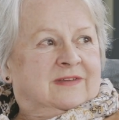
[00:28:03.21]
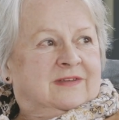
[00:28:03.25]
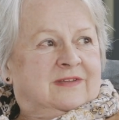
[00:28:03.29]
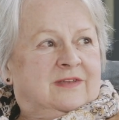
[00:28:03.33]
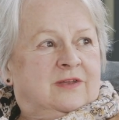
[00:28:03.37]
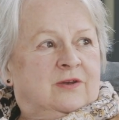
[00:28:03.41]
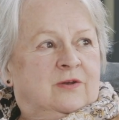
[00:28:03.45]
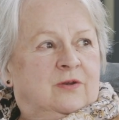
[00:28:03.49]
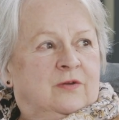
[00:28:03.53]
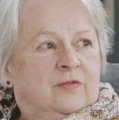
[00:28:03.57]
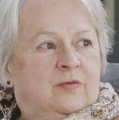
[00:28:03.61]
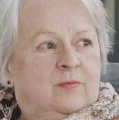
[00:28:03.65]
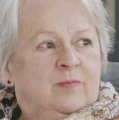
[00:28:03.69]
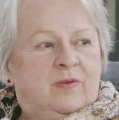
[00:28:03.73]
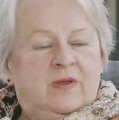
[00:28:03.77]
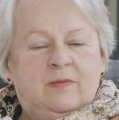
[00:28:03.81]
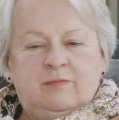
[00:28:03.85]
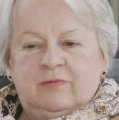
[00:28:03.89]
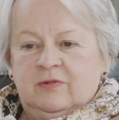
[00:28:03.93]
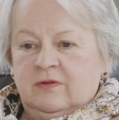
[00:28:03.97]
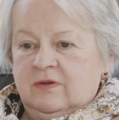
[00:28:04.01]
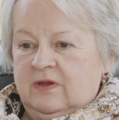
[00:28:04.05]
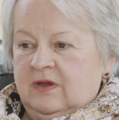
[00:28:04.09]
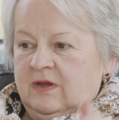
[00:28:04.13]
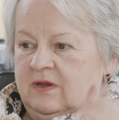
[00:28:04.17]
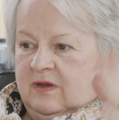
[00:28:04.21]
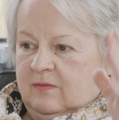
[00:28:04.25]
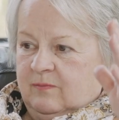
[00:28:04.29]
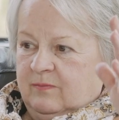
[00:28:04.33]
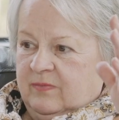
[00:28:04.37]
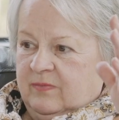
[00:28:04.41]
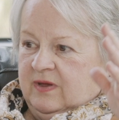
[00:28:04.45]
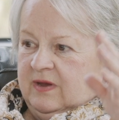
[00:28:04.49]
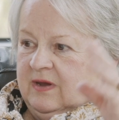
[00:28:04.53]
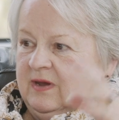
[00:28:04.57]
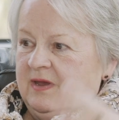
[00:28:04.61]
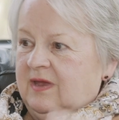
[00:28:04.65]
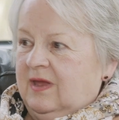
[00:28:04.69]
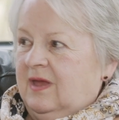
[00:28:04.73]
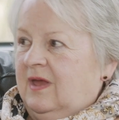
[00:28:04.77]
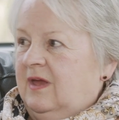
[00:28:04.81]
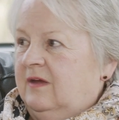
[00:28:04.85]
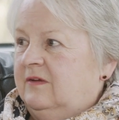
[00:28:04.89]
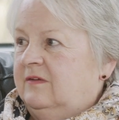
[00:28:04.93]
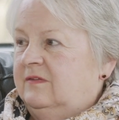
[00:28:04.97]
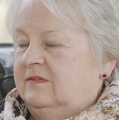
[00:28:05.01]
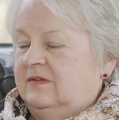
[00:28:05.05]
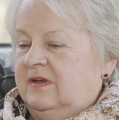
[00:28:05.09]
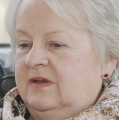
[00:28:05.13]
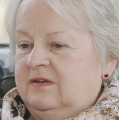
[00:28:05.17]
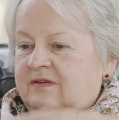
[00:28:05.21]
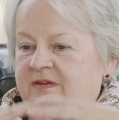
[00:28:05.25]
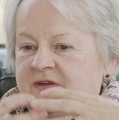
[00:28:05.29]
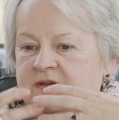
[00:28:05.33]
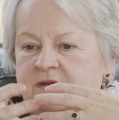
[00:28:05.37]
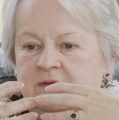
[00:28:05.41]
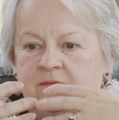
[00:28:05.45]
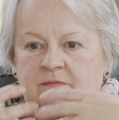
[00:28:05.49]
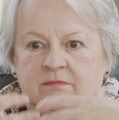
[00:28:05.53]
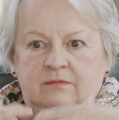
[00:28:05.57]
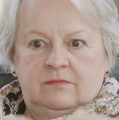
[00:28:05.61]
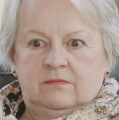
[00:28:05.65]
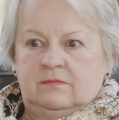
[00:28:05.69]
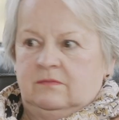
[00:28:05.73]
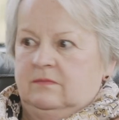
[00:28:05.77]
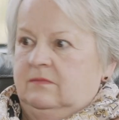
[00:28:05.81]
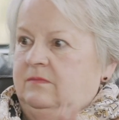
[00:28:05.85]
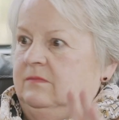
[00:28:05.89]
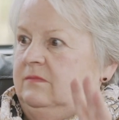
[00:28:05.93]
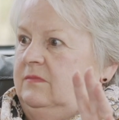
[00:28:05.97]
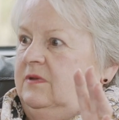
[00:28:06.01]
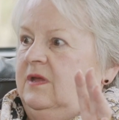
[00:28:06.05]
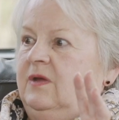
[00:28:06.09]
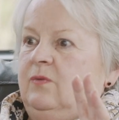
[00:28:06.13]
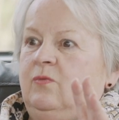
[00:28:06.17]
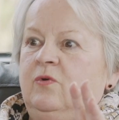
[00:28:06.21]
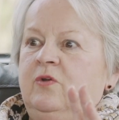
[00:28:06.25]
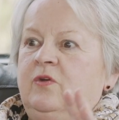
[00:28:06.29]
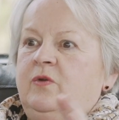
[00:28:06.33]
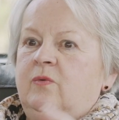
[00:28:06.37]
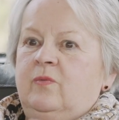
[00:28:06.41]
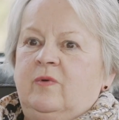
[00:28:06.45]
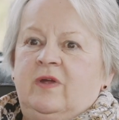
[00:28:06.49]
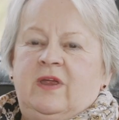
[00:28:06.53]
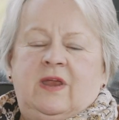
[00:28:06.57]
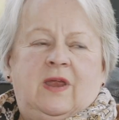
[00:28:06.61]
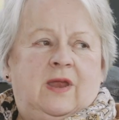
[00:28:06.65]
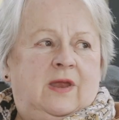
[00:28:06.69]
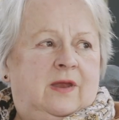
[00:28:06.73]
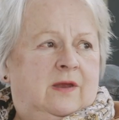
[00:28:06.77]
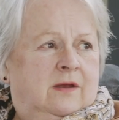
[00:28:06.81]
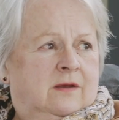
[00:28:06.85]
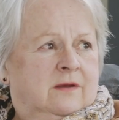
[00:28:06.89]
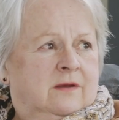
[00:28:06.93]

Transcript: You know, the people who get hit a car because they weren't aware.